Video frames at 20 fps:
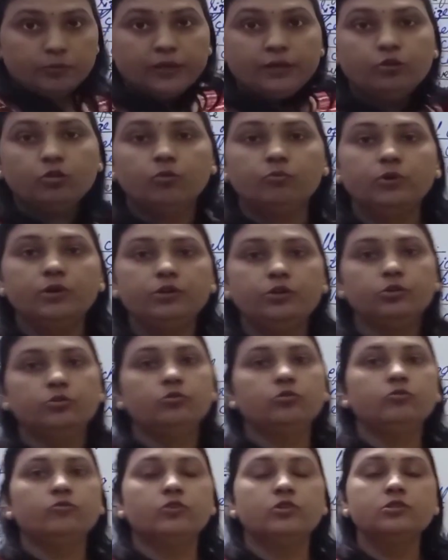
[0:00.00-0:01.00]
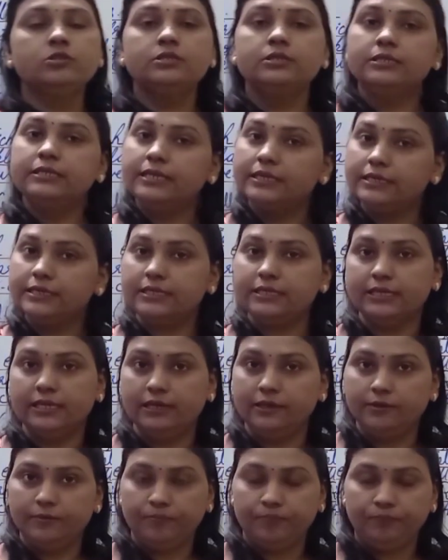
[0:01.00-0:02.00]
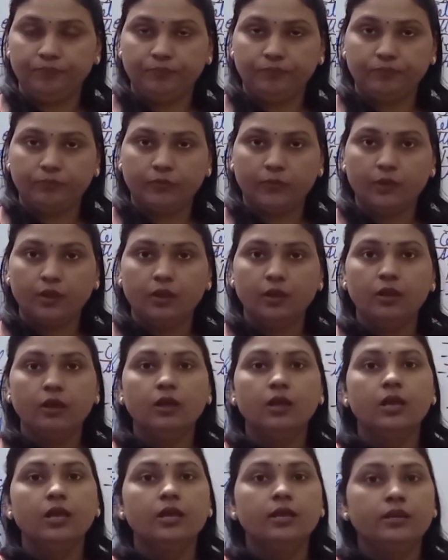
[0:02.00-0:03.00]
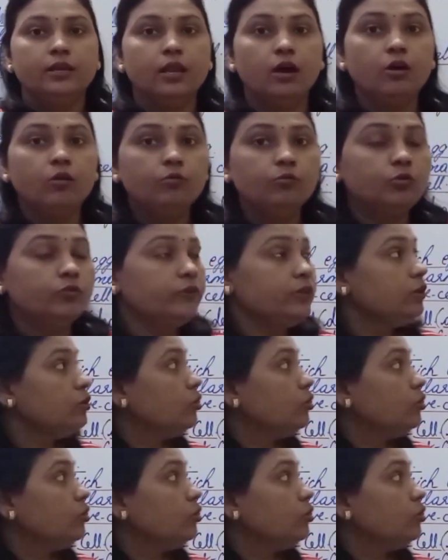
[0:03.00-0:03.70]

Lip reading: by Robert Hooke was dead cell. Now moving